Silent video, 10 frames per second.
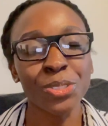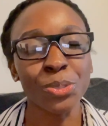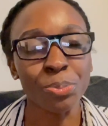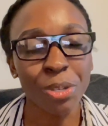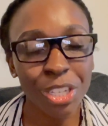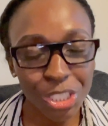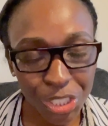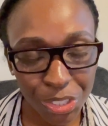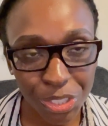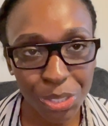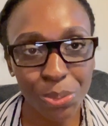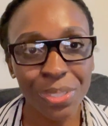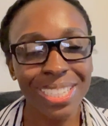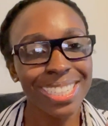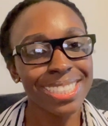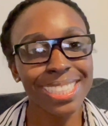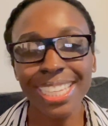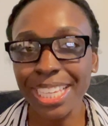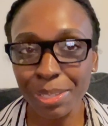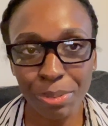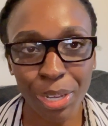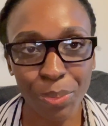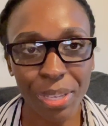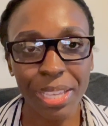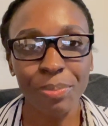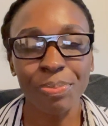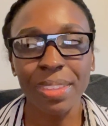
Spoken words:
to push through, to keep going.